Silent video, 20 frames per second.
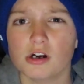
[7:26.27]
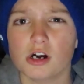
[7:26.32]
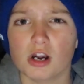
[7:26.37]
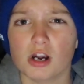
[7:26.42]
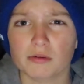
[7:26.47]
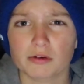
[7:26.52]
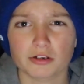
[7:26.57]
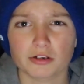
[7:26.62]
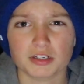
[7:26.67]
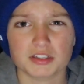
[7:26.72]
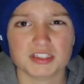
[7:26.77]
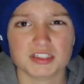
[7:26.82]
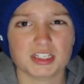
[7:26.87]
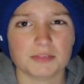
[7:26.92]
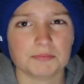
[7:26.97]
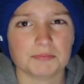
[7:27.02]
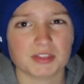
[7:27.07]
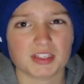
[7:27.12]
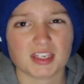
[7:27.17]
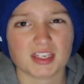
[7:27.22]
I'm going to
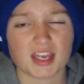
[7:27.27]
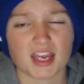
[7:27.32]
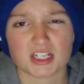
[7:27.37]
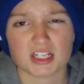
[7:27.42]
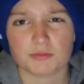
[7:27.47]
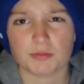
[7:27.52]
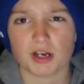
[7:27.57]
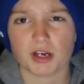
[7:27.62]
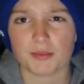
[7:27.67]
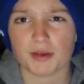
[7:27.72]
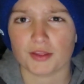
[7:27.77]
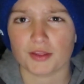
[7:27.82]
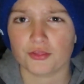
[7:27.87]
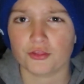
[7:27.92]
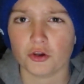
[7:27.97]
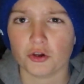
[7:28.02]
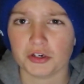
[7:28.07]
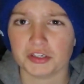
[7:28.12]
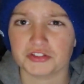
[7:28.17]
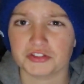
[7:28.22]
tip the Cats by
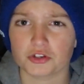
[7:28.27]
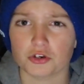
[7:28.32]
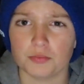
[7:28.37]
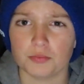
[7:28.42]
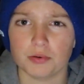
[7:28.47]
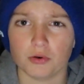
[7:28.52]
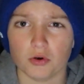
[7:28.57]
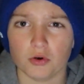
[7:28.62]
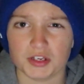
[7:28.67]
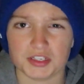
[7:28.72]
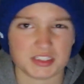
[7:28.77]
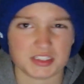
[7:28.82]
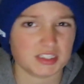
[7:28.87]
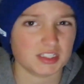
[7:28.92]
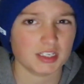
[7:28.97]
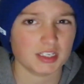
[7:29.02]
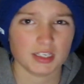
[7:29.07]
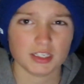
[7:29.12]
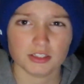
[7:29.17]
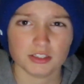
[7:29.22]
about 32 points.